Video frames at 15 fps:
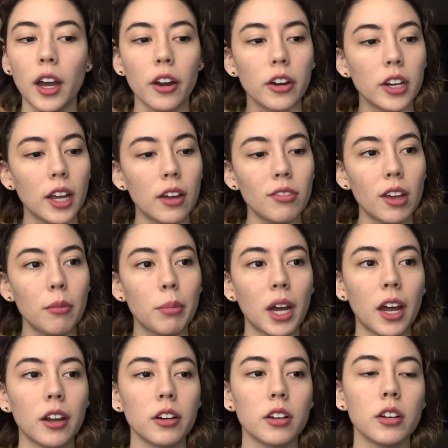already have that
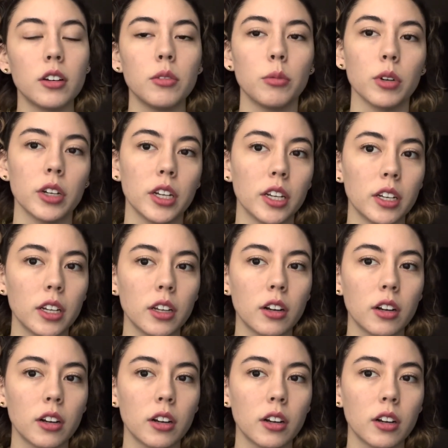pattern. We're knitting